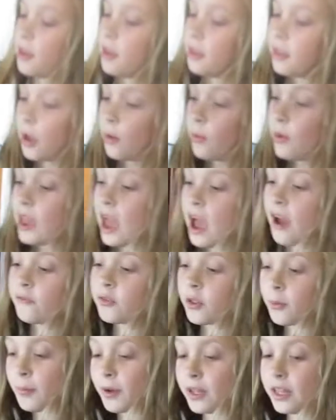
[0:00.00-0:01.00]
now we have
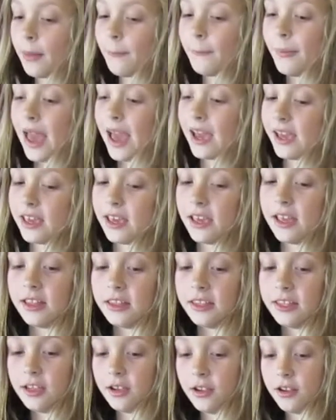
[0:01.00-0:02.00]
to put it back in
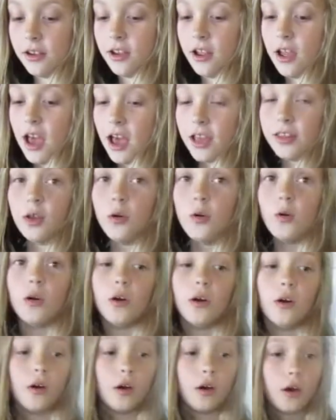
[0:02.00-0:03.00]
here. I know
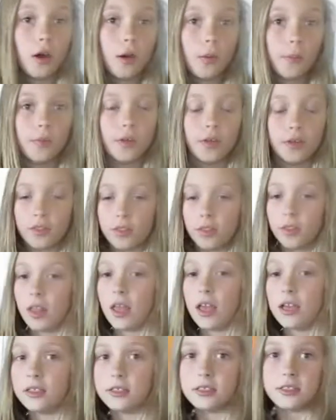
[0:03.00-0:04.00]

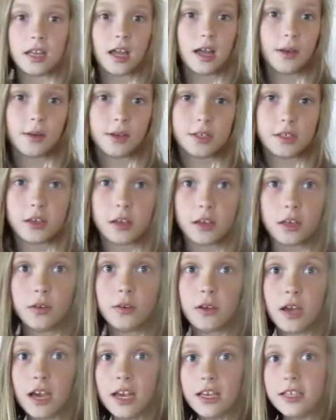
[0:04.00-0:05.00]
last time I saw you
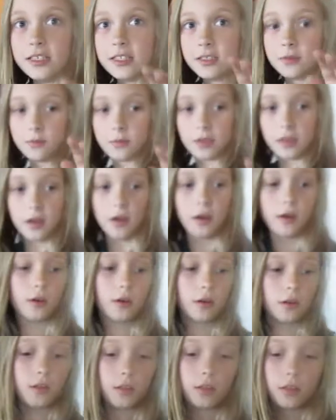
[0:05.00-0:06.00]
guys, we
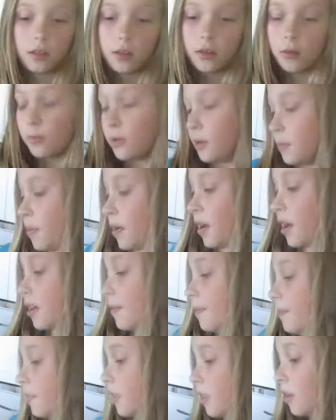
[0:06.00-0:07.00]
put
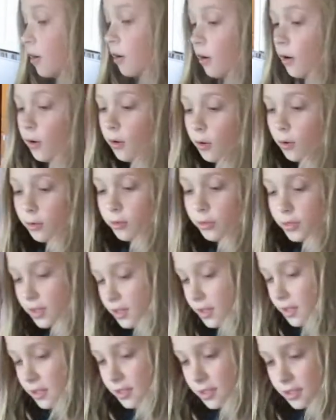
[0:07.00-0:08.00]
all
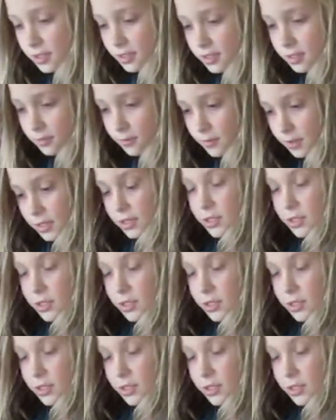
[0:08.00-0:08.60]
these, we